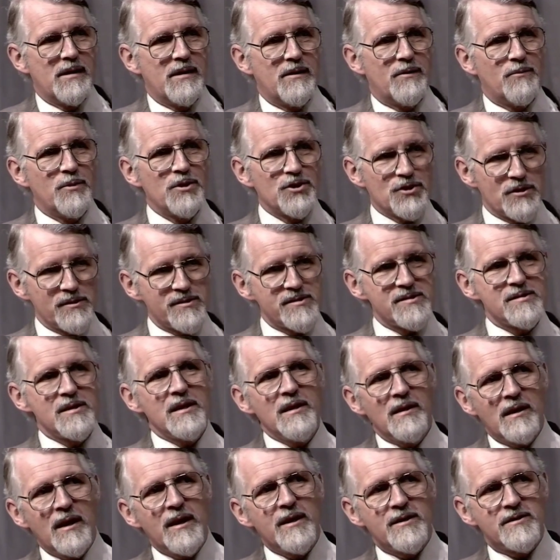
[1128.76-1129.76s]
We shall
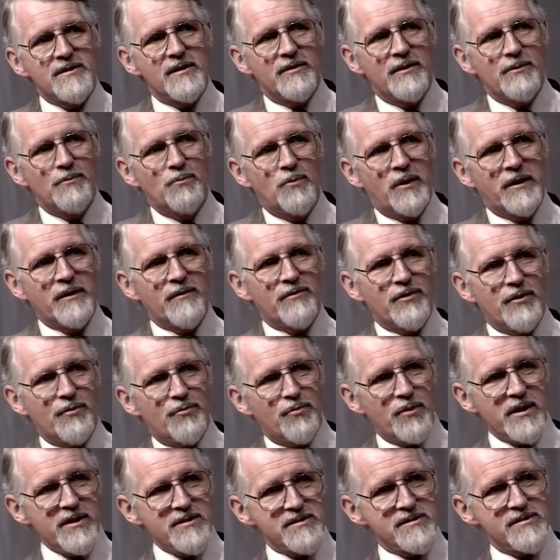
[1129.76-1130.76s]
see later that one of the
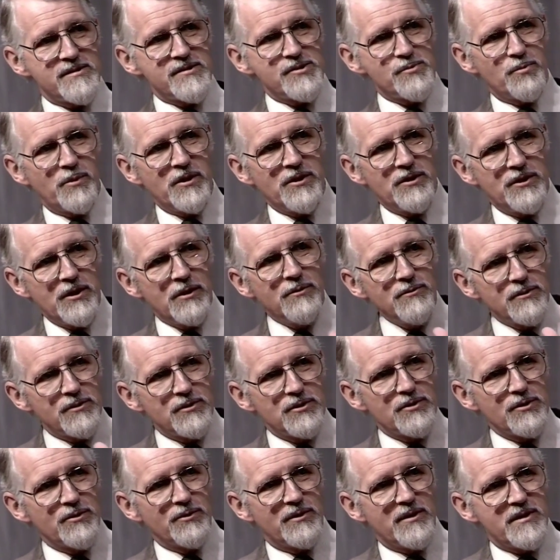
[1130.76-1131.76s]
reasons we don't
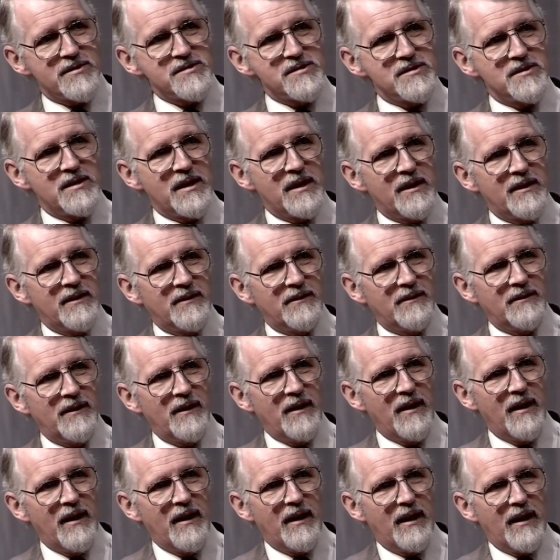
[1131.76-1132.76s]
do this now
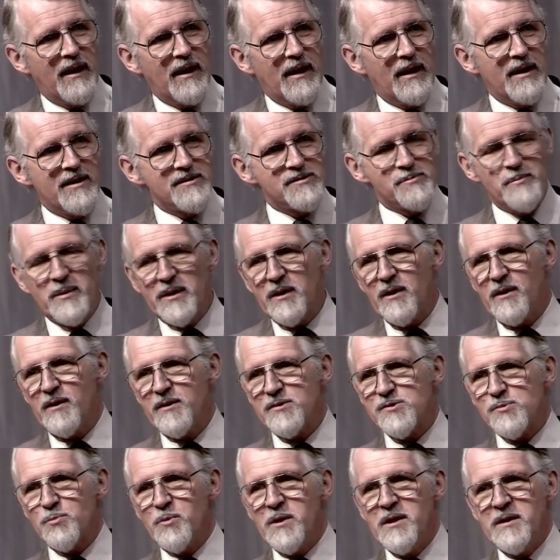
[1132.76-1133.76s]
is
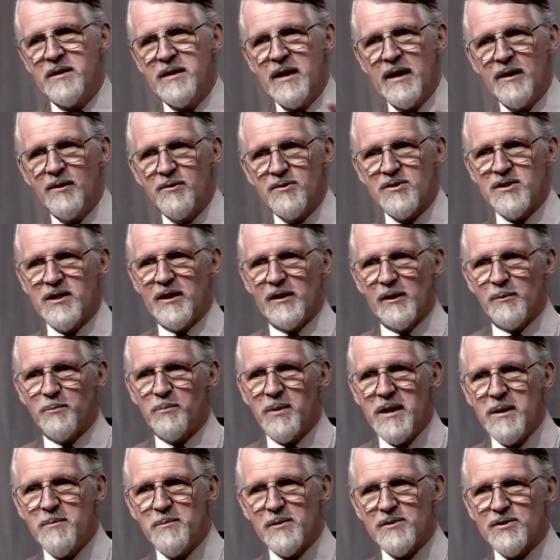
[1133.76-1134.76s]
because we now tell
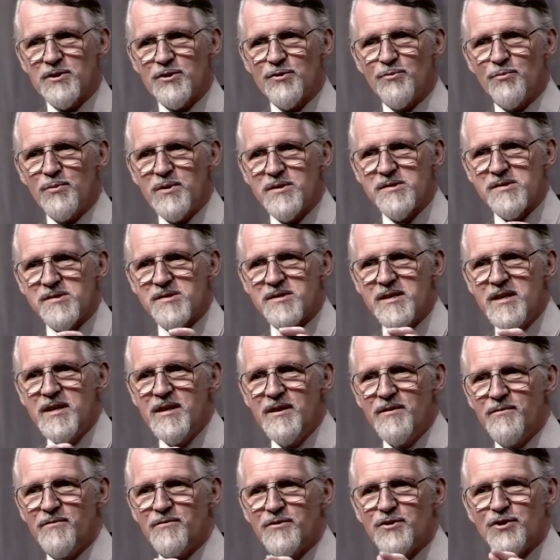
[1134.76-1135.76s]
people to
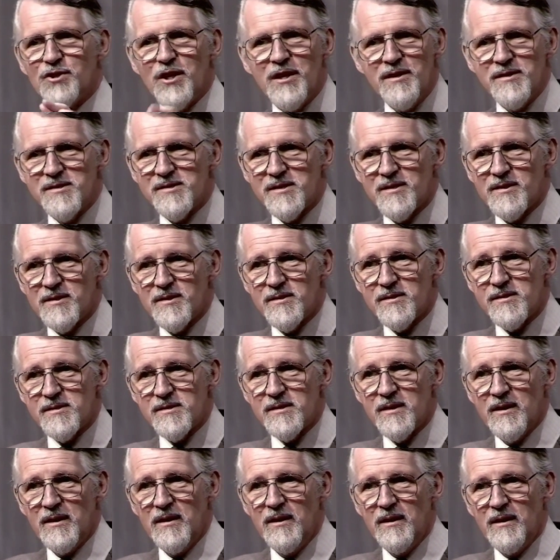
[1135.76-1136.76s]
receive
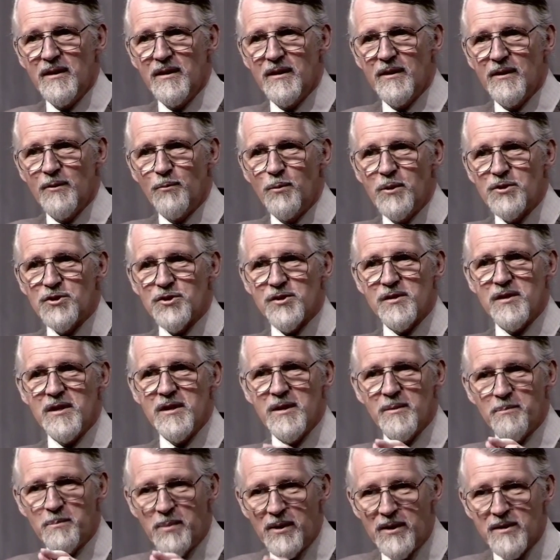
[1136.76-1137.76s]
Jesus, which the
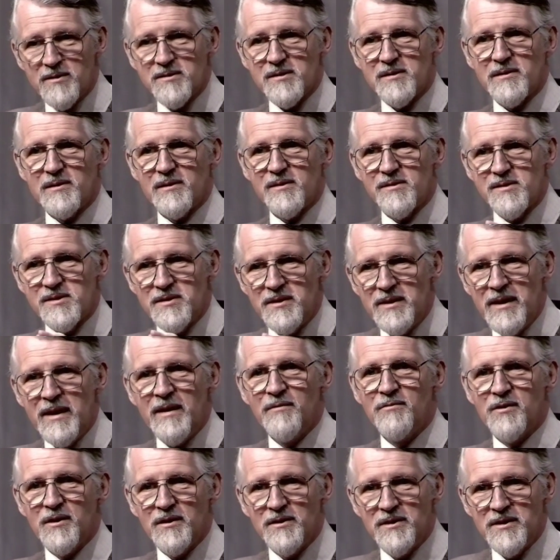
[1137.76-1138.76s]
apostles never